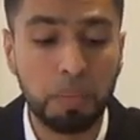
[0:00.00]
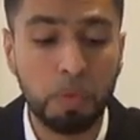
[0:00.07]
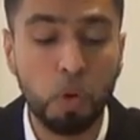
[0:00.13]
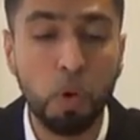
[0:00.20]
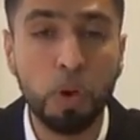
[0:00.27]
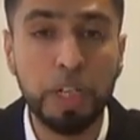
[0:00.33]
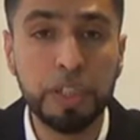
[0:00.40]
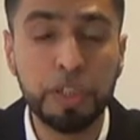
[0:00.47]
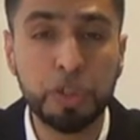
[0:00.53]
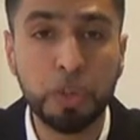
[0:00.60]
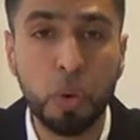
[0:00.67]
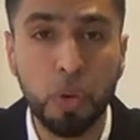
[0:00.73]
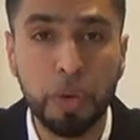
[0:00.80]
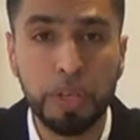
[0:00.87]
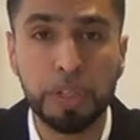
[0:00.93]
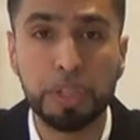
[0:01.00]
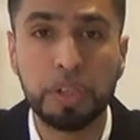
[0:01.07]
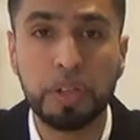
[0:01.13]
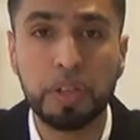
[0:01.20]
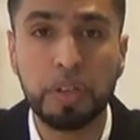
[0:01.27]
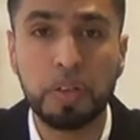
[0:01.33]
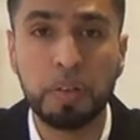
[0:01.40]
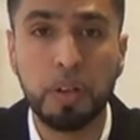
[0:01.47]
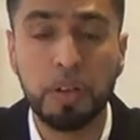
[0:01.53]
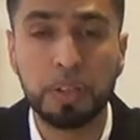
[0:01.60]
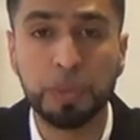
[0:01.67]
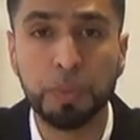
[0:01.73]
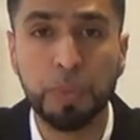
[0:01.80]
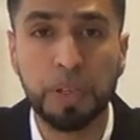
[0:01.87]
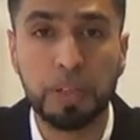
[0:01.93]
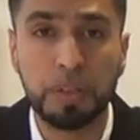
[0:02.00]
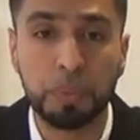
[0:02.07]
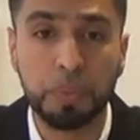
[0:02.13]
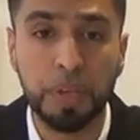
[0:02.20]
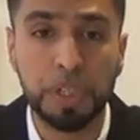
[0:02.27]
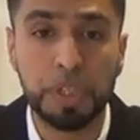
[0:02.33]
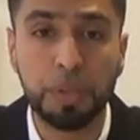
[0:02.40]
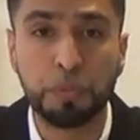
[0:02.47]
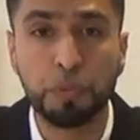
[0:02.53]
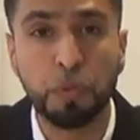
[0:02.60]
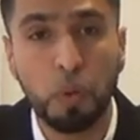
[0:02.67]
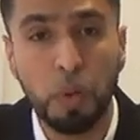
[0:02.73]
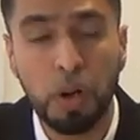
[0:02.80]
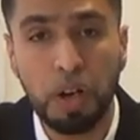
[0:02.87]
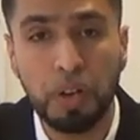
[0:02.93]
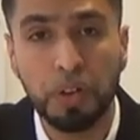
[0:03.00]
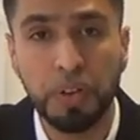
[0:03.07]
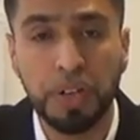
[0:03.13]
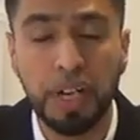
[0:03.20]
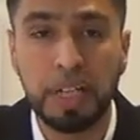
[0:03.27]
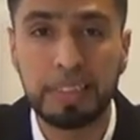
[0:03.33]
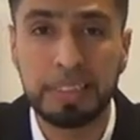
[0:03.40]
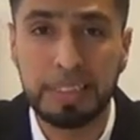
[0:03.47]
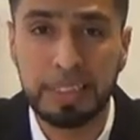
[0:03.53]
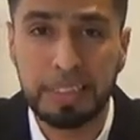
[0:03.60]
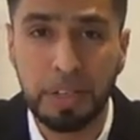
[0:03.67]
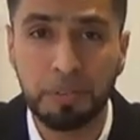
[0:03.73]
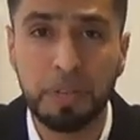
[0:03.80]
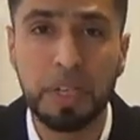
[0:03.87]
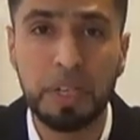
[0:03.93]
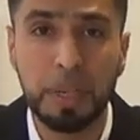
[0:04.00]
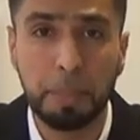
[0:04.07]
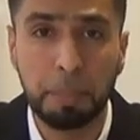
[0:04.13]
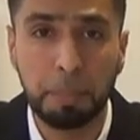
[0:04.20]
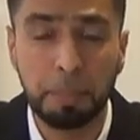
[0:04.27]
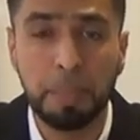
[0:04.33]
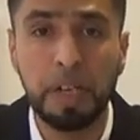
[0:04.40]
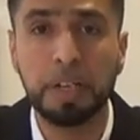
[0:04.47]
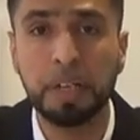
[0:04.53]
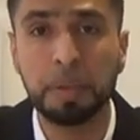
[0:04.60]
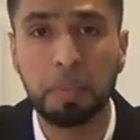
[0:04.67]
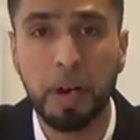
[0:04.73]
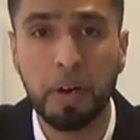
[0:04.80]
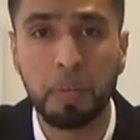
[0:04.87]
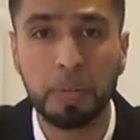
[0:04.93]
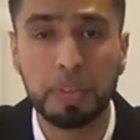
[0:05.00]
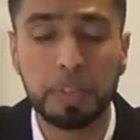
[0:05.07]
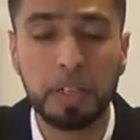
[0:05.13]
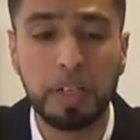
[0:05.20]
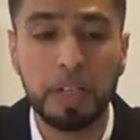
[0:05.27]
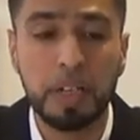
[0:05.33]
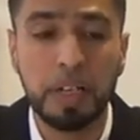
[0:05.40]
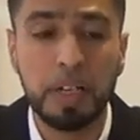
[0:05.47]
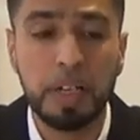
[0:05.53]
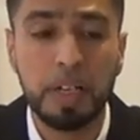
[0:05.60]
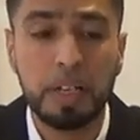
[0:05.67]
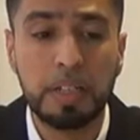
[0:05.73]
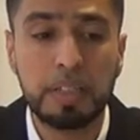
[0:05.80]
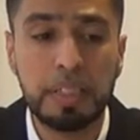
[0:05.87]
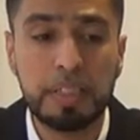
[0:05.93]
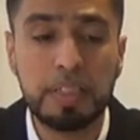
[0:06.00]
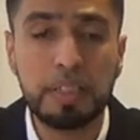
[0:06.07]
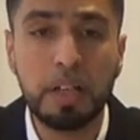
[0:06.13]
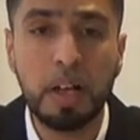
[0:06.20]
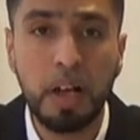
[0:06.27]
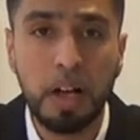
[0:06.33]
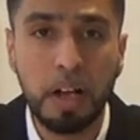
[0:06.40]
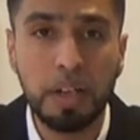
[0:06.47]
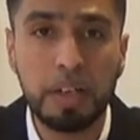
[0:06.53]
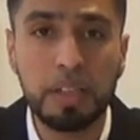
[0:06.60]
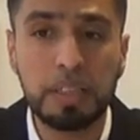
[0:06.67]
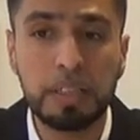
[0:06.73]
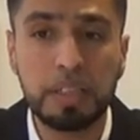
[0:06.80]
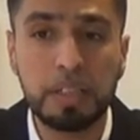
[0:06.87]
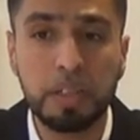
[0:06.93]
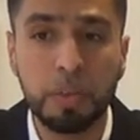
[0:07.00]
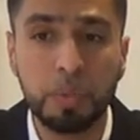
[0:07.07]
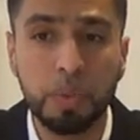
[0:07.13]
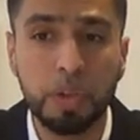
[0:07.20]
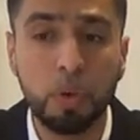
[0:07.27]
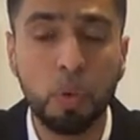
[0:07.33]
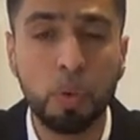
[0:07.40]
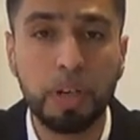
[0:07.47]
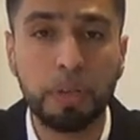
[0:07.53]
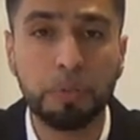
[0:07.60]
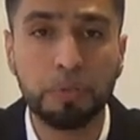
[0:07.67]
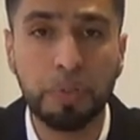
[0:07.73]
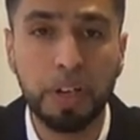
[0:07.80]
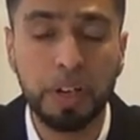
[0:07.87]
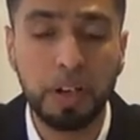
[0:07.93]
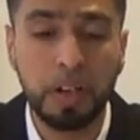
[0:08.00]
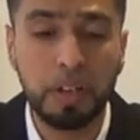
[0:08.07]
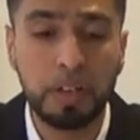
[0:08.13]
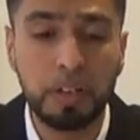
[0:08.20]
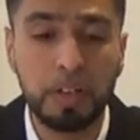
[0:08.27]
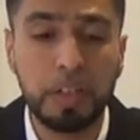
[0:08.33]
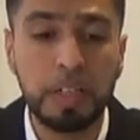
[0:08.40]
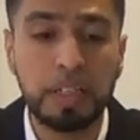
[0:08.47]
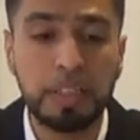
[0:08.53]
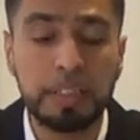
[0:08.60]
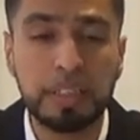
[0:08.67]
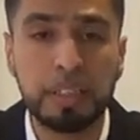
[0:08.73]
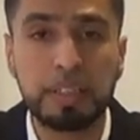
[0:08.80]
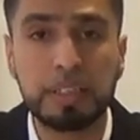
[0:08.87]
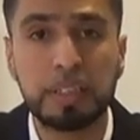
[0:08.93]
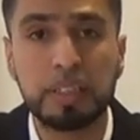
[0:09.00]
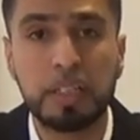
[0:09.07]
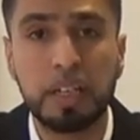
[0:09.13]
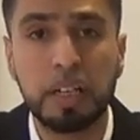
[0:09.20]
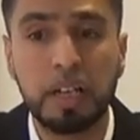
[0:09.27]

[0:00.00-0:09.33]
oil in storage last week reached 407 million barrels. This is the highest recorded figure since